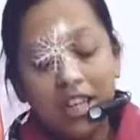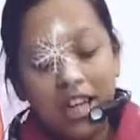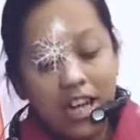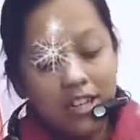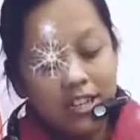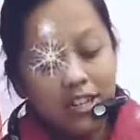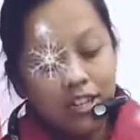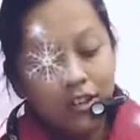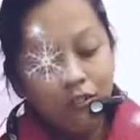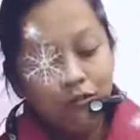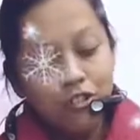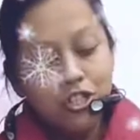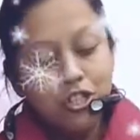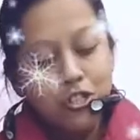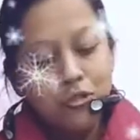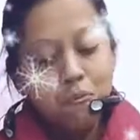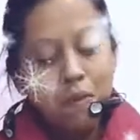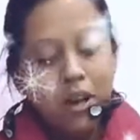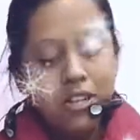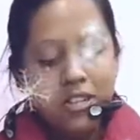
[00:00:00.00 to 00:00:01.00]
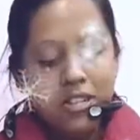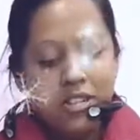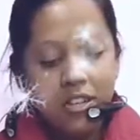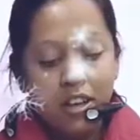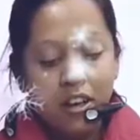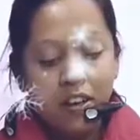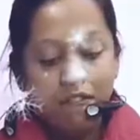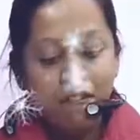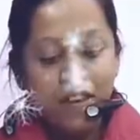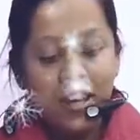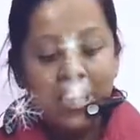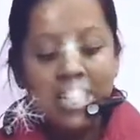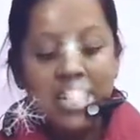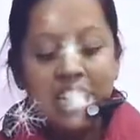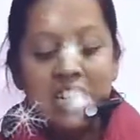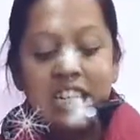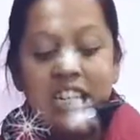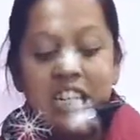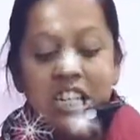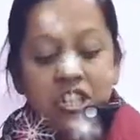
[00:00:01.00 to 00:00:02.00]
Candida was smart enough
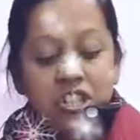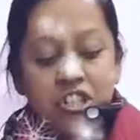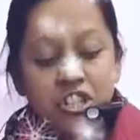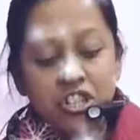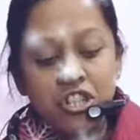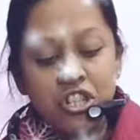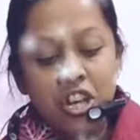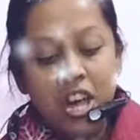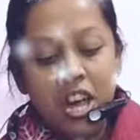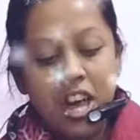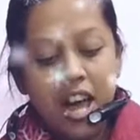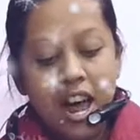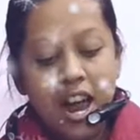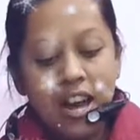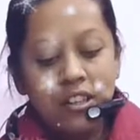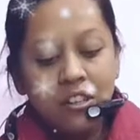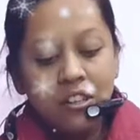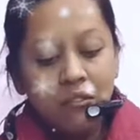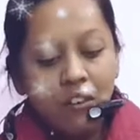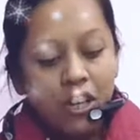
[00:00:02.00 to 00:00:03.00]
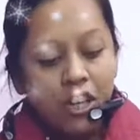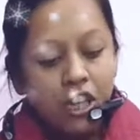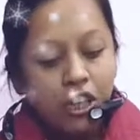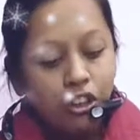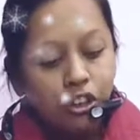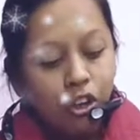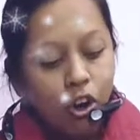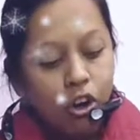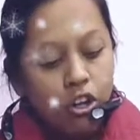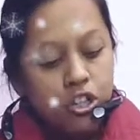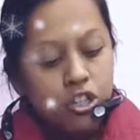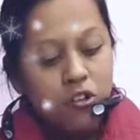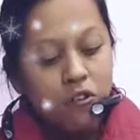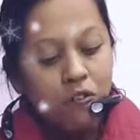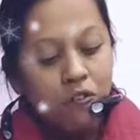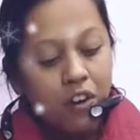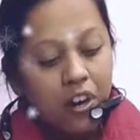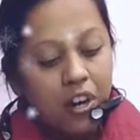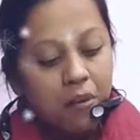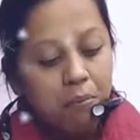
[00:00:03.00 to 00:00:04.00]
and indigent at the very thought
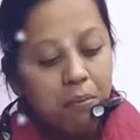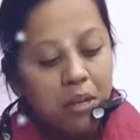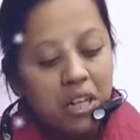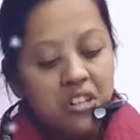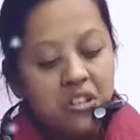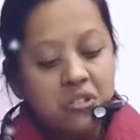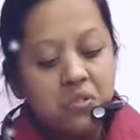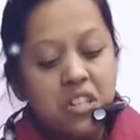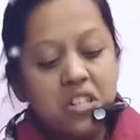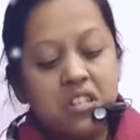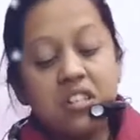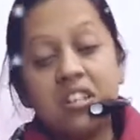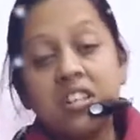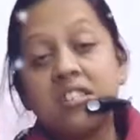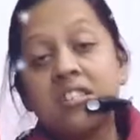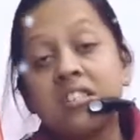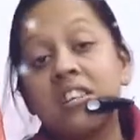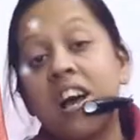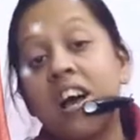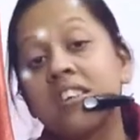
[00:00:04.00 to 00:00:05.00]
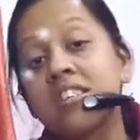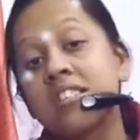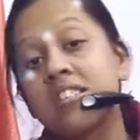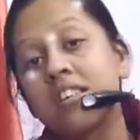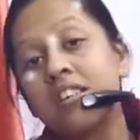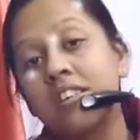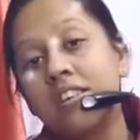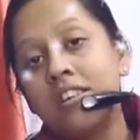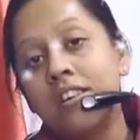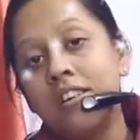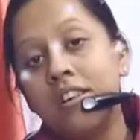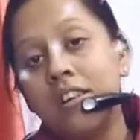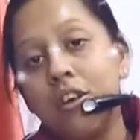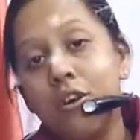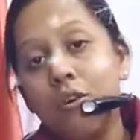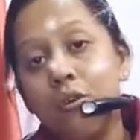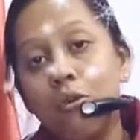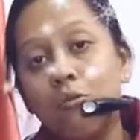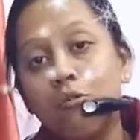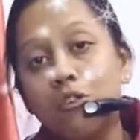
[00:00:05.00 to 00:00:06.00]
of her being treated as an article
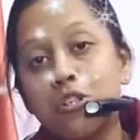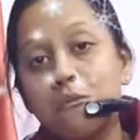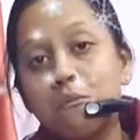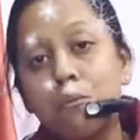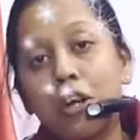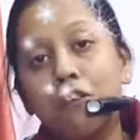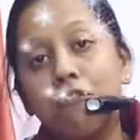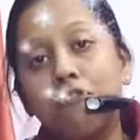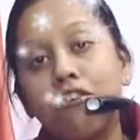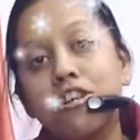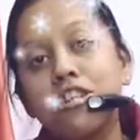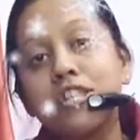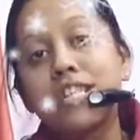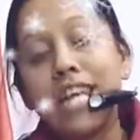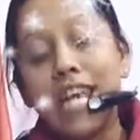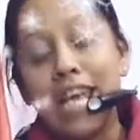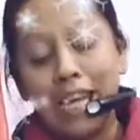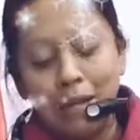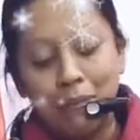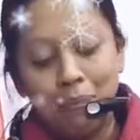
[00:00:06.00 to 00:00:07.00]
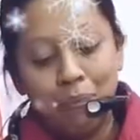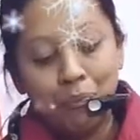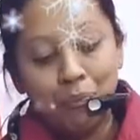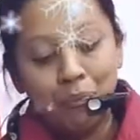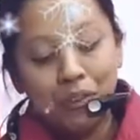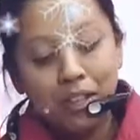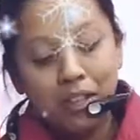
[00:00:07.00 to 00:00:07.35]
who was bid for sale.